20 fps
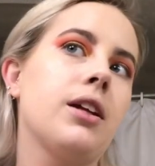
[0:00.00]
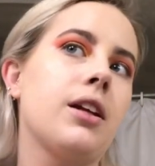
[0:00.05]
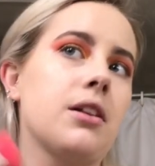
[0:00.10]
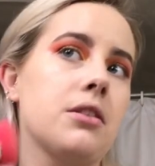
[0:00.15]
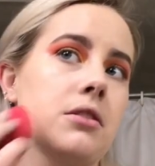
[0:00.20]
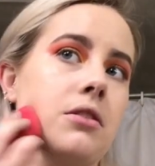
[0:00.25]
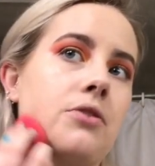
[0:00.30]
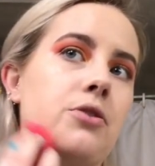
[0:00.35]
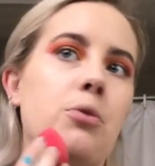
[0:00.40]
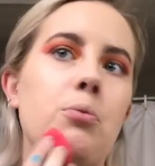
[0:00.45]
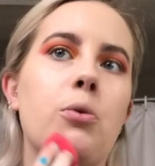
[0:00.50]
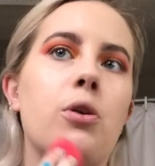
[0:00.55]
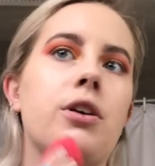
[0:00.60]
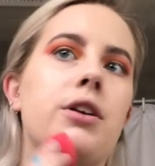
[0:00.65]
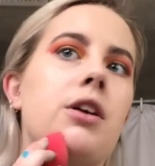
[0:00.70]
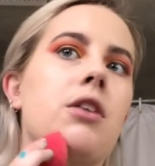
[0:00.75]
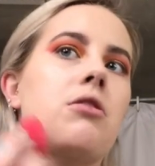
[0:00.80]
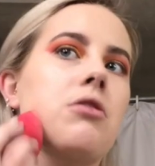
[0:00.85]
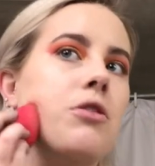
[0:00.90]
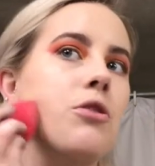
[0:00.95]
It is a little more
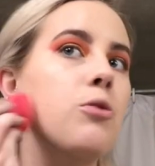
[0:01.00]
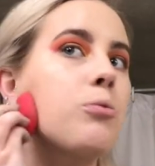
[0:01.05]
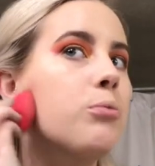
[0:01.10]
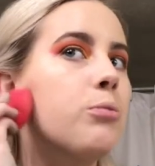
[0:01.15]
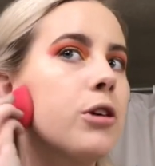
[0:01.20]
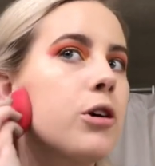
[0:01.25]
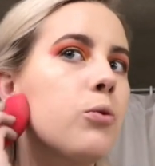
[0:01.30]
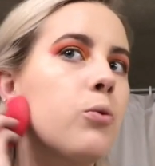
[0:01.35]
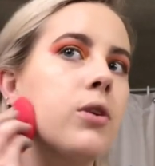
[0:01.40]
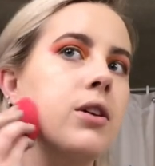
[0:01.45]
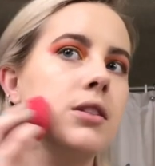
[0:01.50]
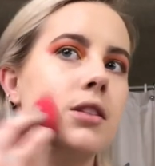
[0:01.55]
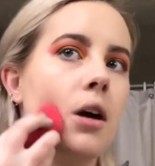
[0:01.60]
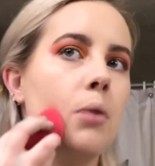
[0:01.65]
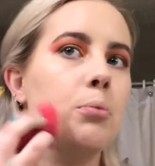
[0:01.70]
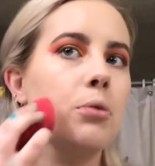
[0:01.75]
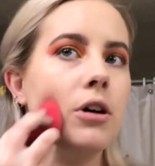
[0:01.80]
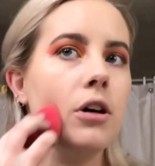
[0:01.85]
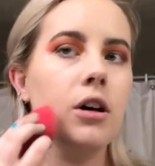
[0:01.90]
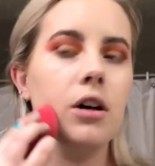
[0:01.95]
yellow, but once
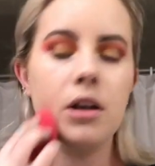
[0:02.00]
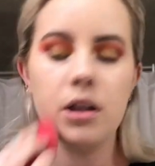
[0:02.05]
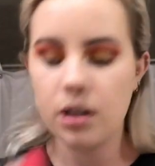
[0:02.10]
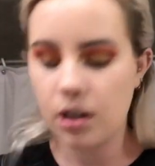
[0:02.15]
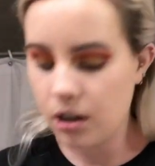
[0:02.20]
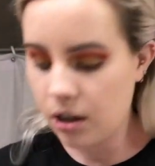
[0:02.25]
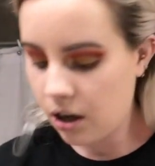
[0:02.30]
I put